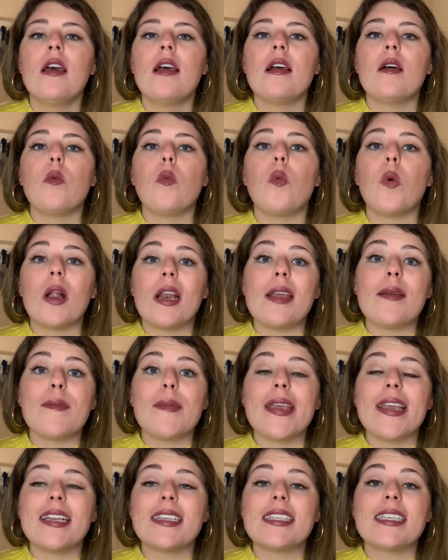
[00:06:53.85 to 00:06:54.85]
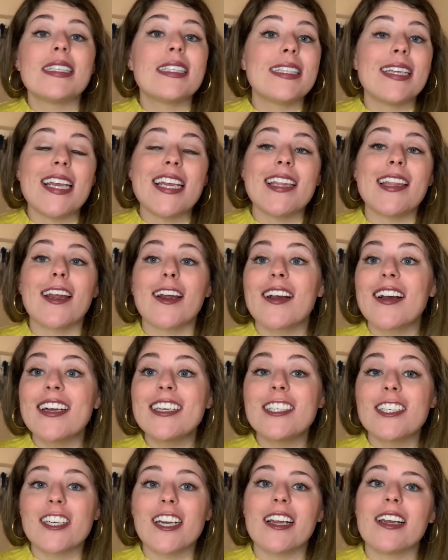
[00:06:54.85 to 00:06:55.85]
wanting me to see their
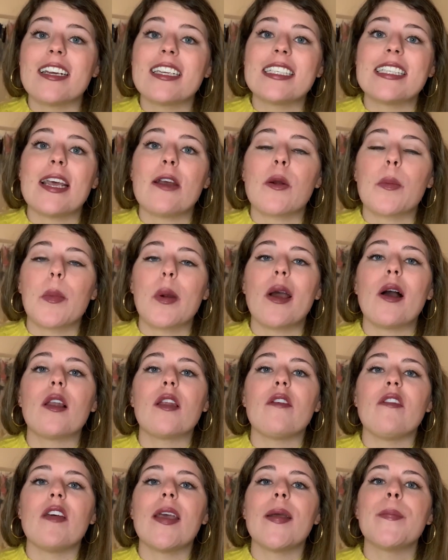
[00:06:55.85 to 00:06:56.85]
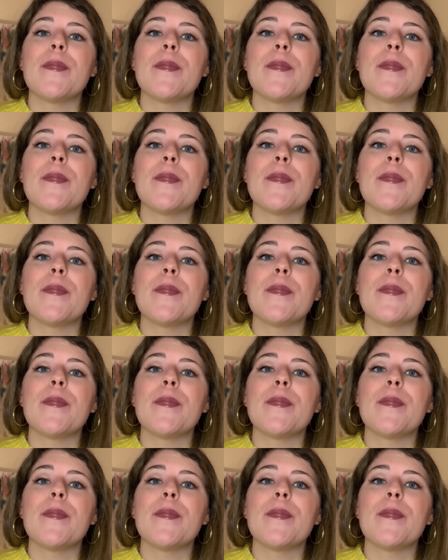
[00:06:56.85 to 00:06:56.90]
country because they were proud of it.